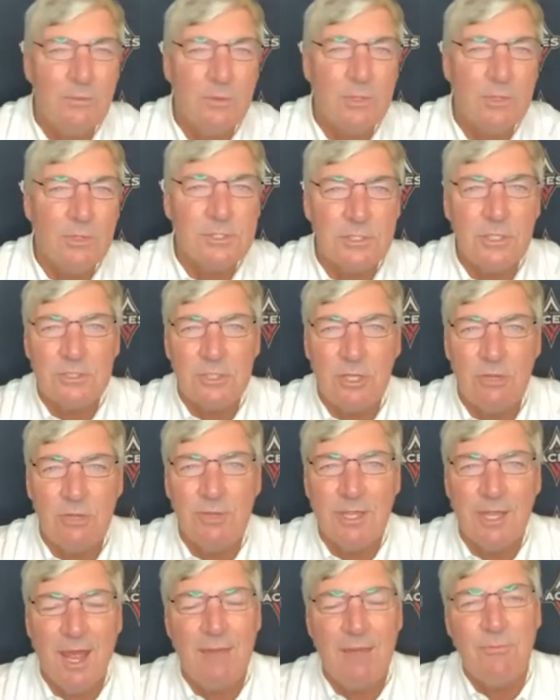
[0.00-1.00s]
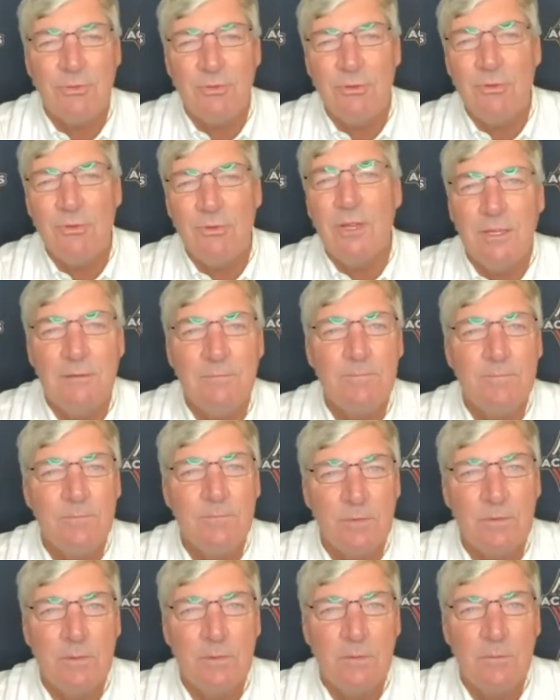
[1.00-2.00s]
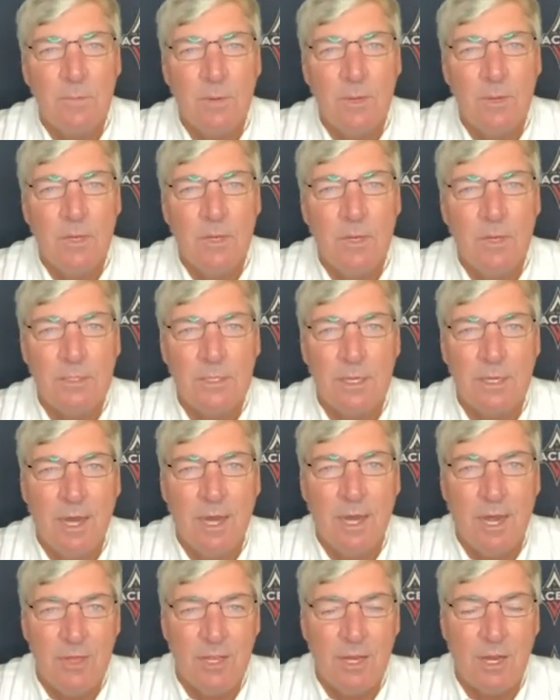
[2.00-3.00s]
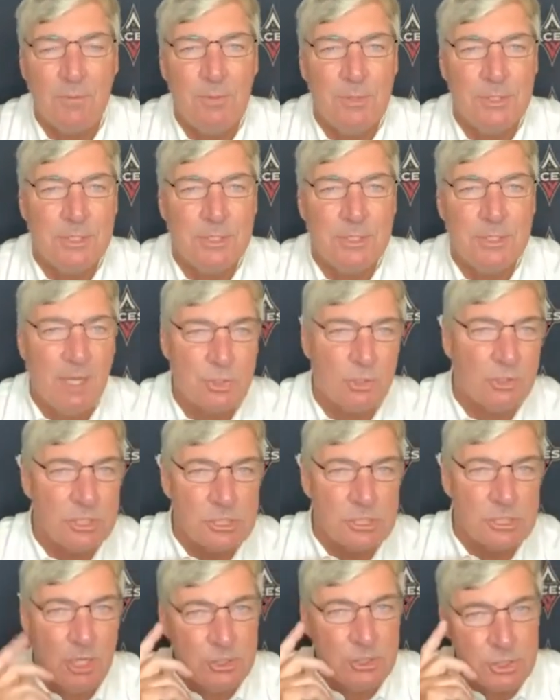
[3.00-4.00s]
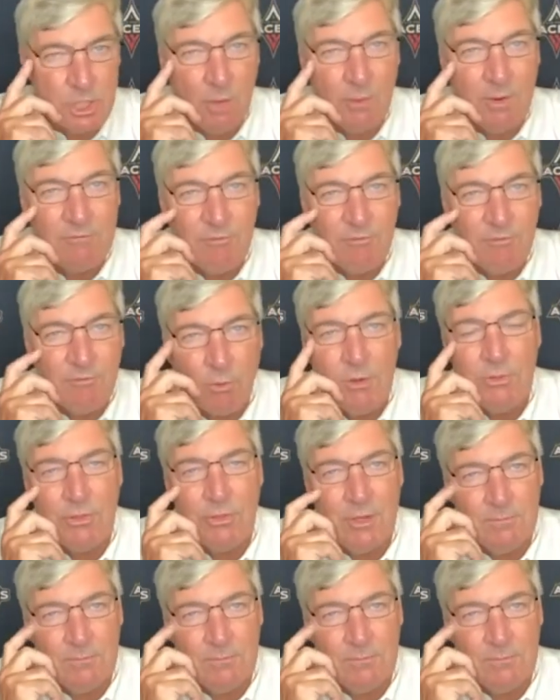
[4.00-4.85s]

It's, it's only game three, but uh, I think our potential is, is showing forth.